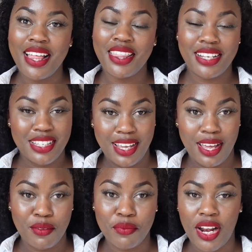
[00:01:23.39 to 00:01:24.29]
the
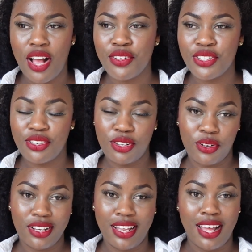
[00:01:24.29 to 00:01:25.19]
DM, but I also
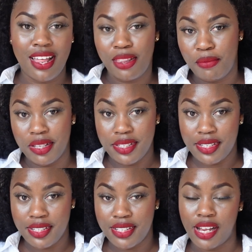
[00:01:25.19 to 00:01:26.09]
thought there are other
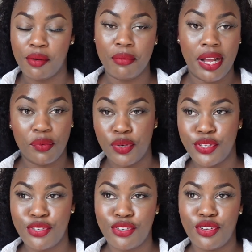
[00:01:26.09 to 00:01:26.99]
besties that might
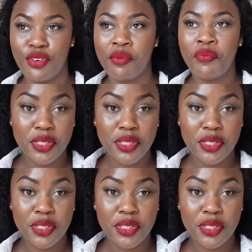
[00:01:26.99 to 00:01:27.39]
want to know.